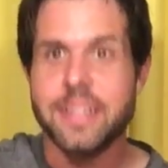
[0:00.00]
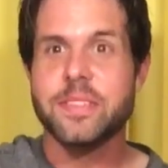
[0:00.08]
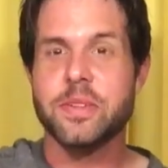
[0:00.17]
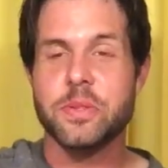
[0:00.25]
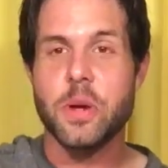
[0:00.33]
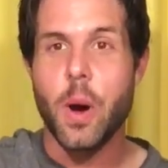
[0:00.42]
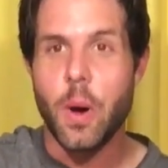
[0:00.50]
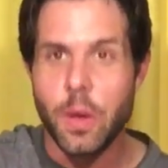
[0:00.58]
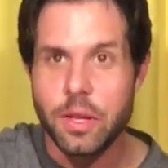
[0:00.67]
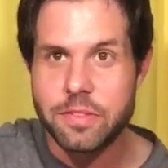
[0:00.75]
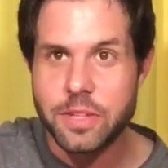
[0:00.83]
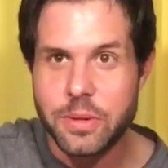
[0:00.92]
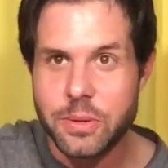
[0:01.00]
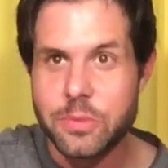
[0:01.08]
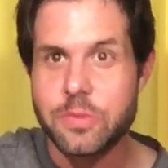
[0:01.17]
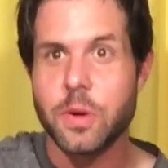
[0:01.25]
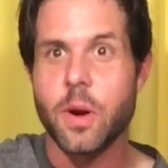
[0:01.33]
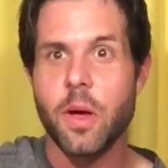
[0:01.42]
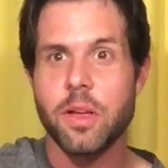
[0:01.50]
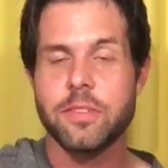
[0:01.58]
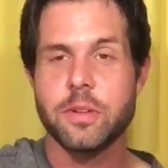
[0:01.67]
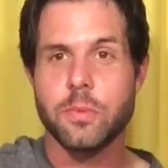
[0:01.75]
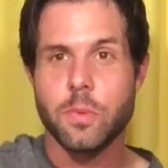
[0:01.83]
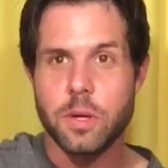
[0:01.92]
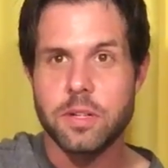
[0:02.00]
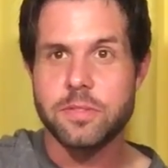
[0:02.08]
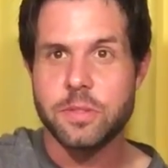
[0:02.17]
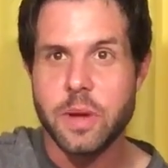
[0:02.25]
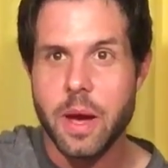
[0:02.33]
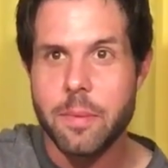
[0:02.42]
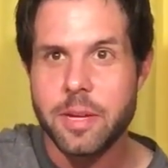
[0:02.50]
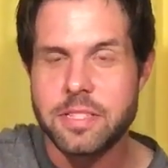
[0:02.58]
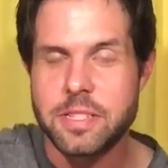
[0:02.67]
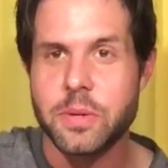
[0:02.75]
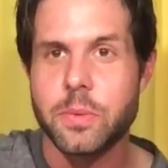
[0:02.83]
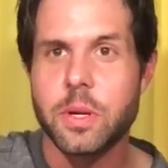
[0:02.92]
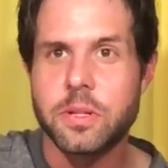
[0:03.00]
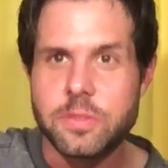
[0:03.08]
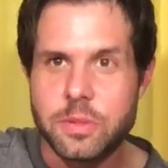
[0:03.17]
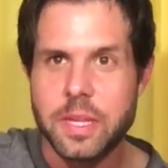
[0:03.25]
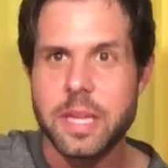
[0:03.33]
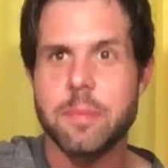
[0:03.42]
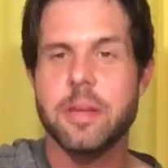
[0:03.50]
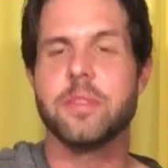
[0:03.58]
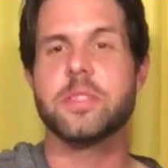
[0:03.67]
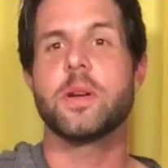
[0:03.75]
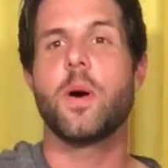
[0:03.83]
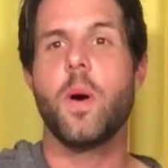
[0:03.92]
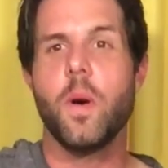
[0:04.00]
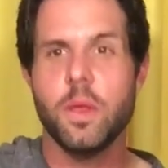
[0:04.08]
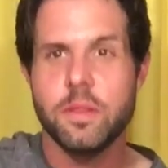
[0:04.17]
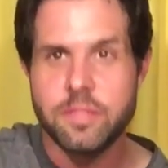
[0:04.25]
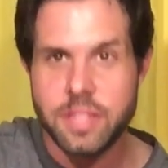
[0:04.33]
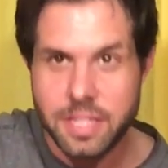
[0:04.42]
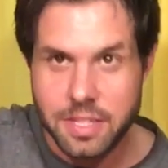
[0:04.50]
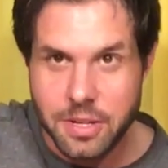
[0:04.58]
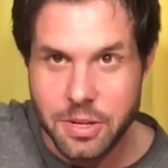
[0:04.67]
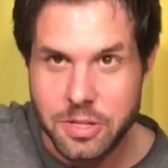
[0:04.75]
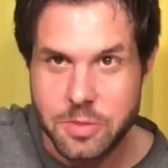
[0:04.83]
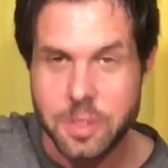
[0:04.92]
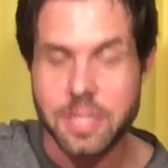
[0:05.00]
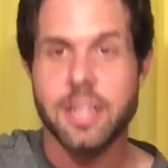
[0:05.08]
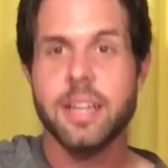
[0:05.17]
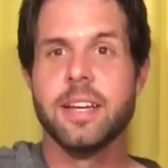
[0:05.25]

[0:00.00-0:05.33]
So to all of you, for all of your wonderful comments and your wonderful emails and all of the encouragement,